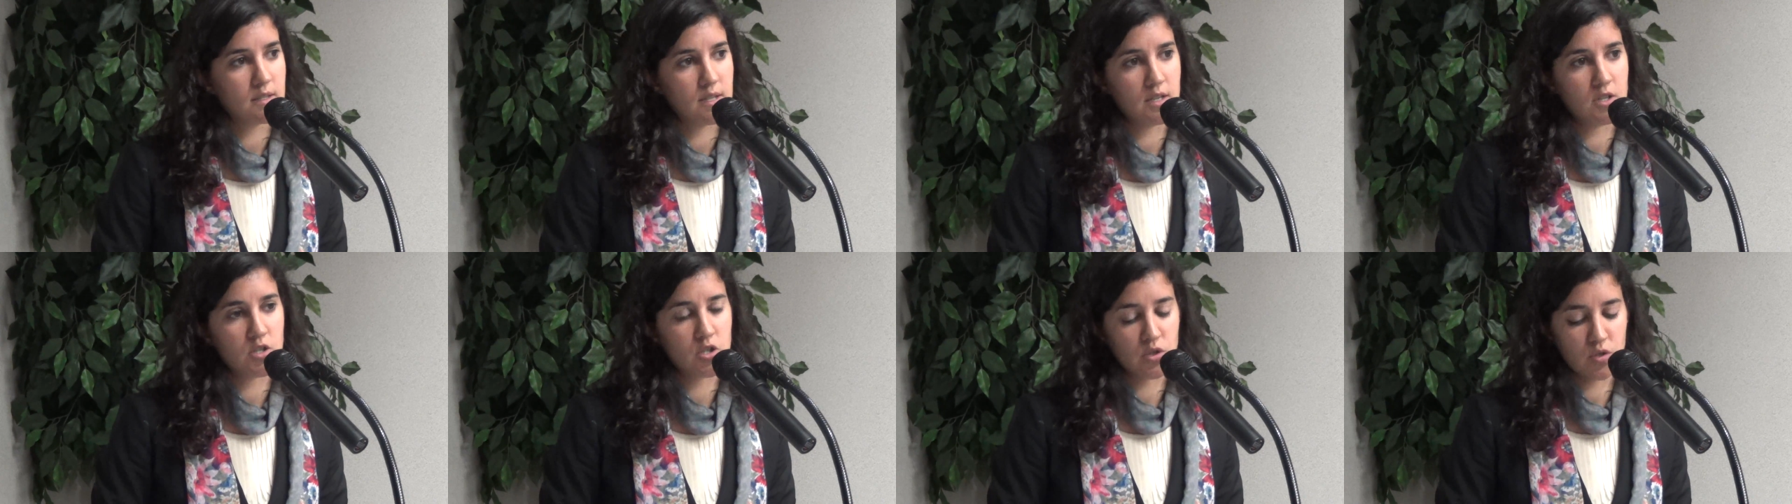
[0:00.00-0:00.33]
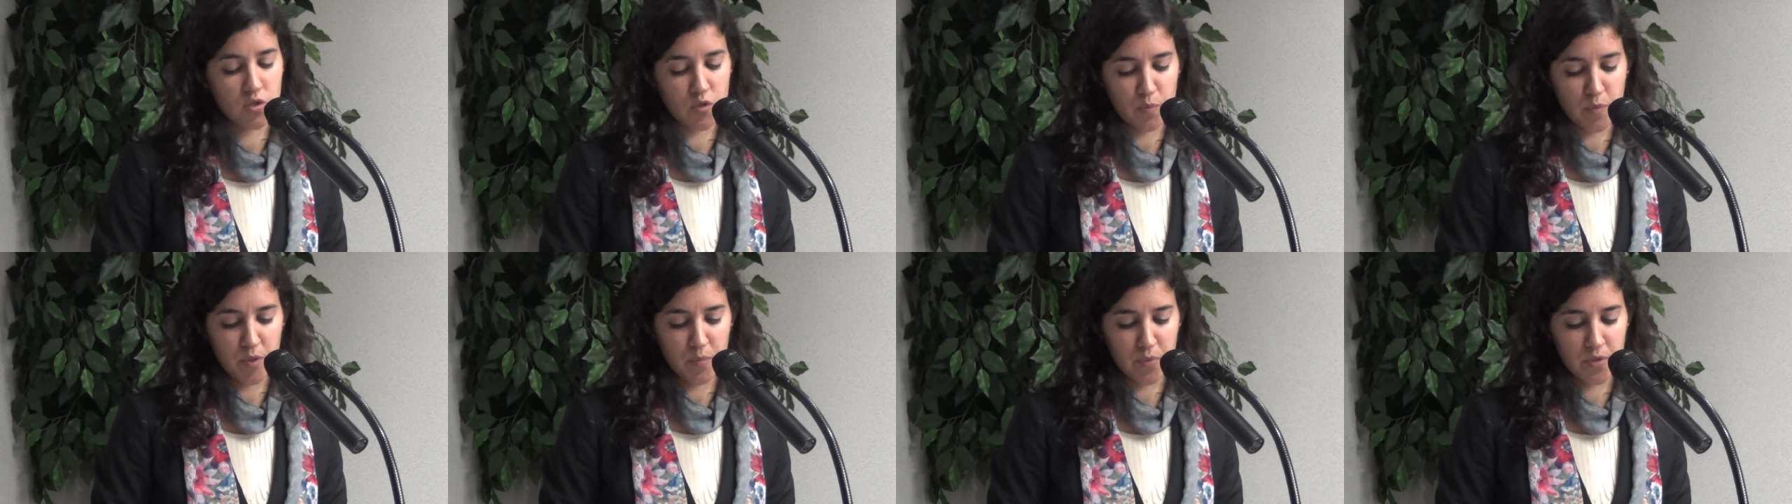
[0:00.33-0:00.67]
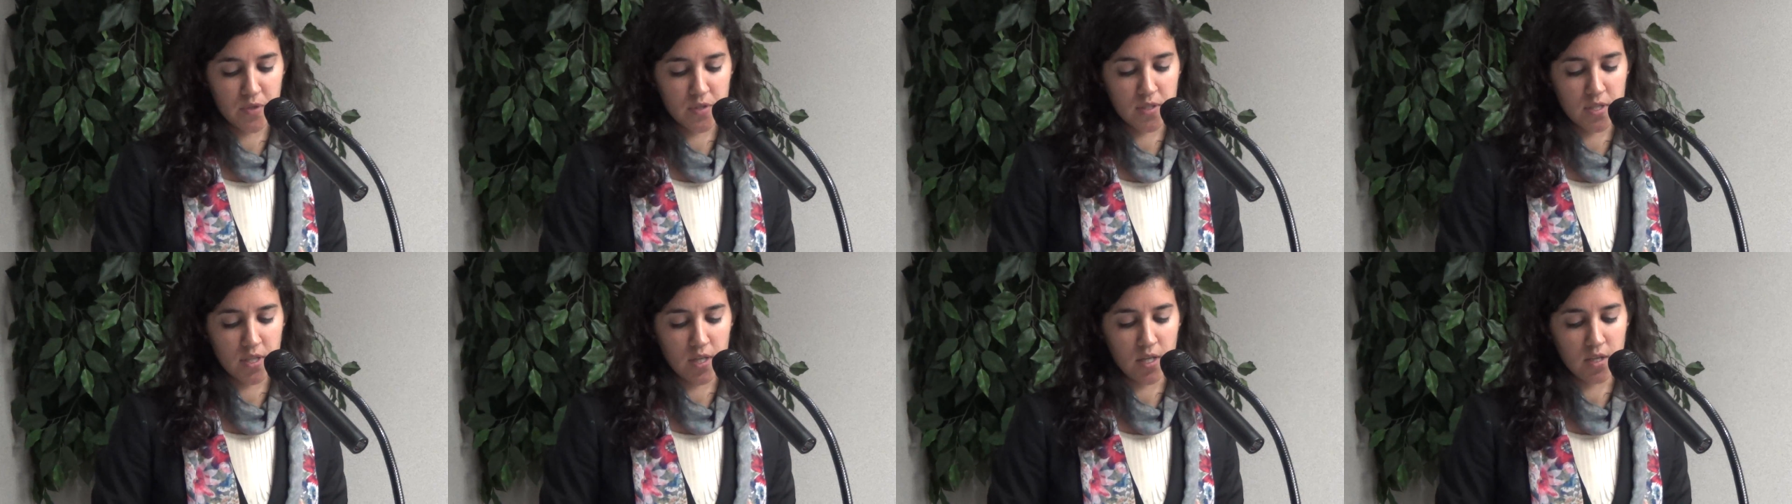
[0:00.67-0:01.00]
Nations member
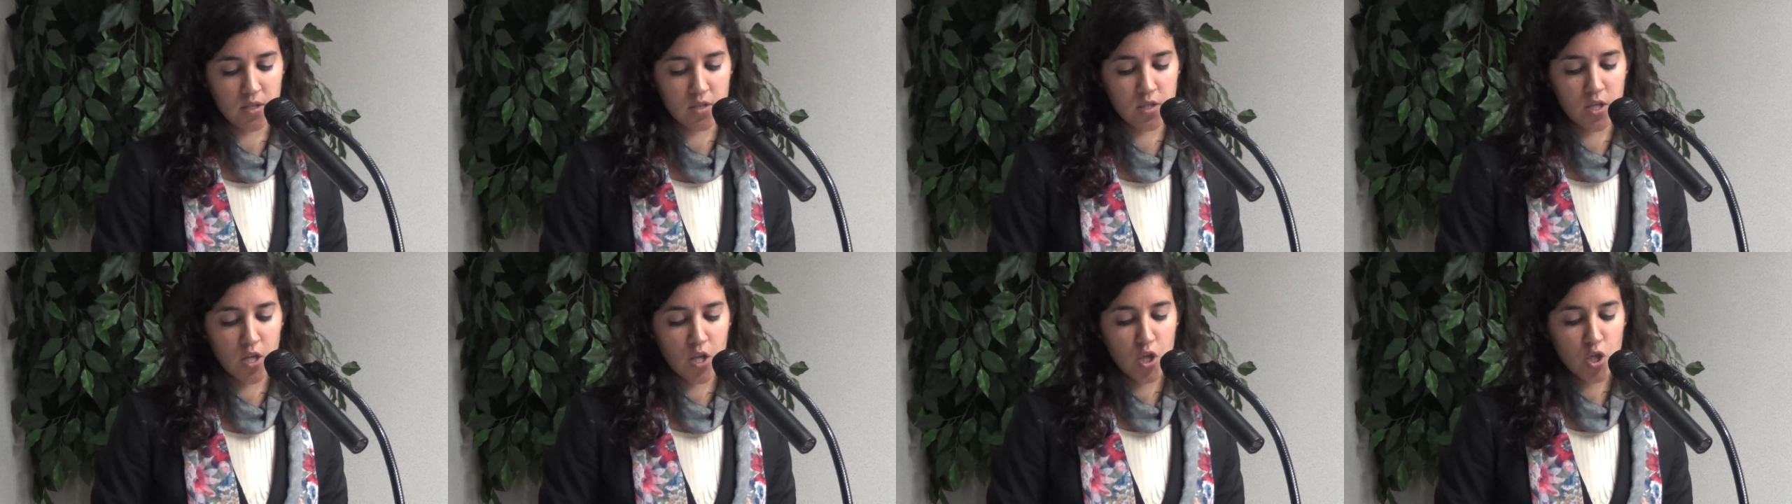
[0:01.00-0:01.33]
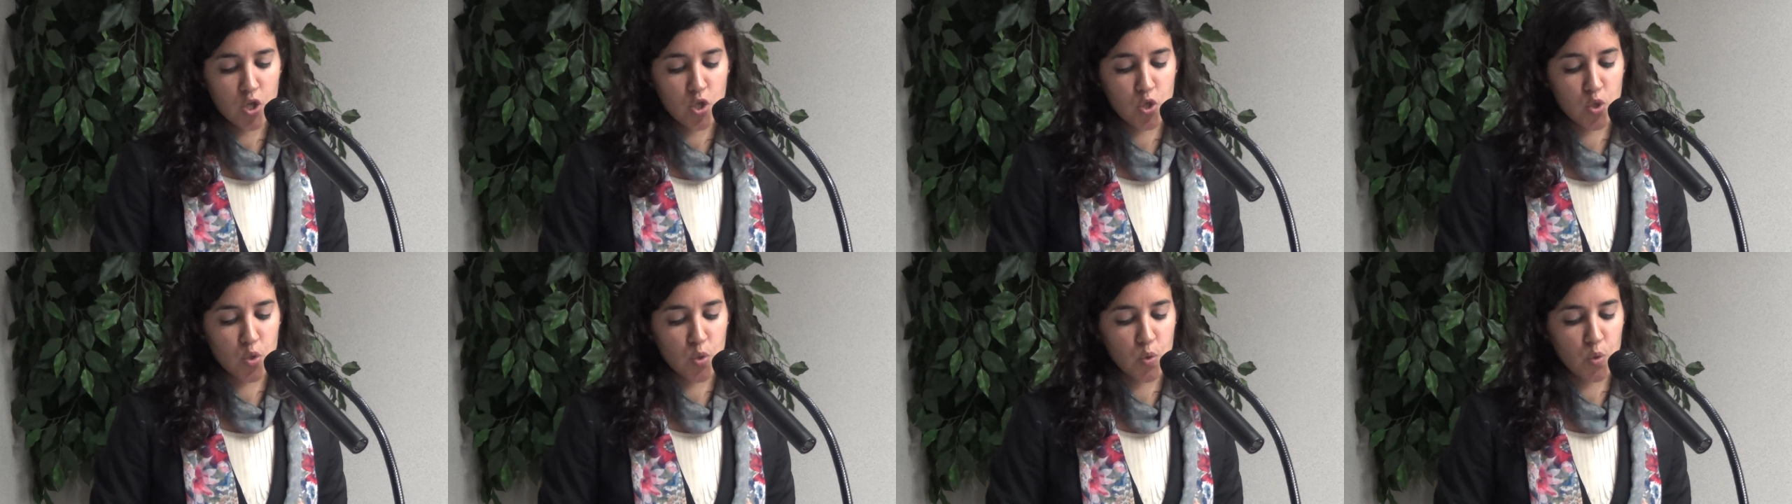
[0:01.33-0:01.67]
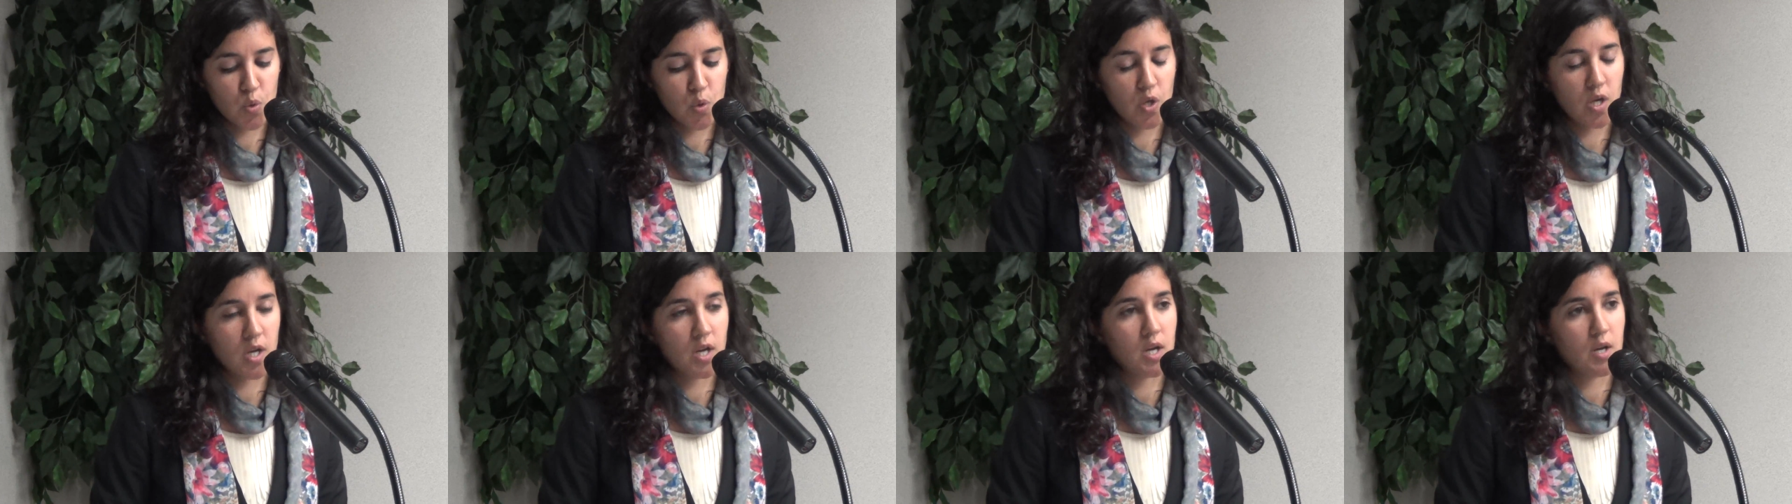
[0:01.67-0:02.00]
states
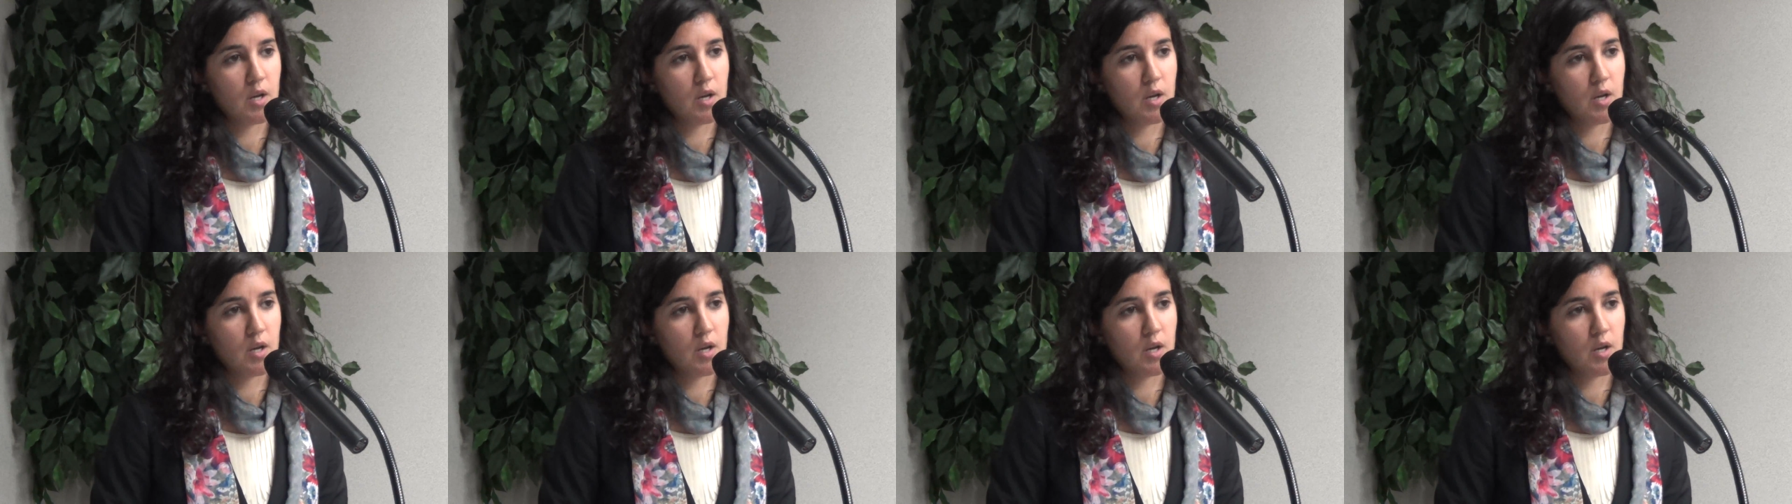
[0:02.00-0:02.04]
to